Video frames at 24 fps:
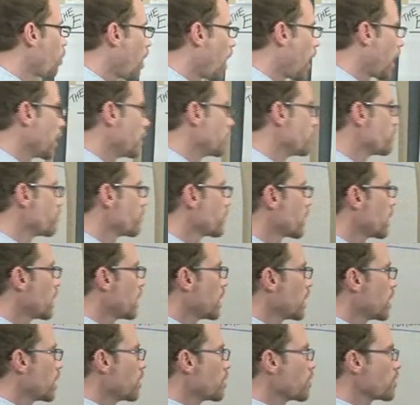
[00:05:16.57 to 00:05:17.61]
why.
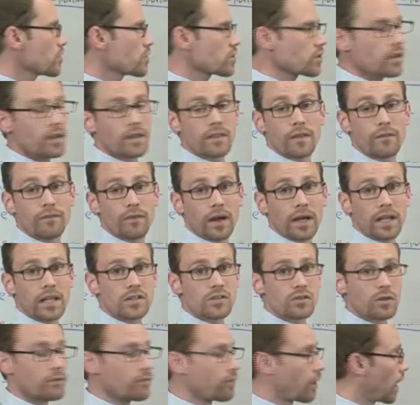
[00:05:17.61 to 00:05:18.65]
Here's the
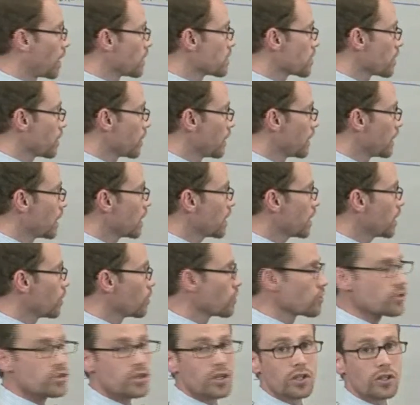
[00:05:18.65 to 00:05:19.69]
financial advisor,
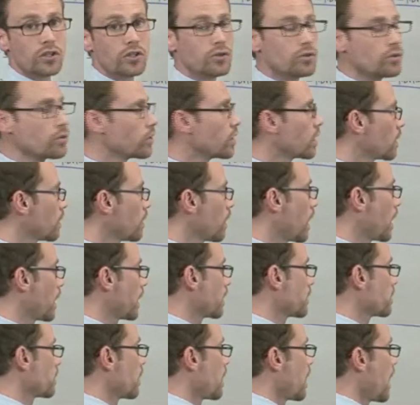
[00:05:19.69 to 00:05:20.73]
here's you, the
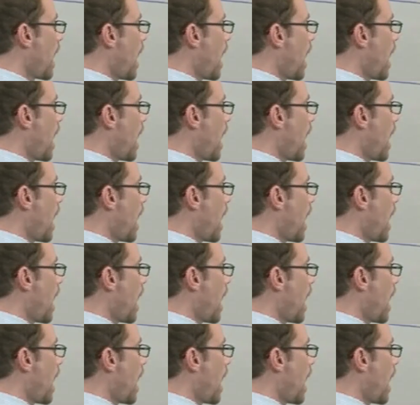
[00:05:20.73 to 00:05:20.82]
client.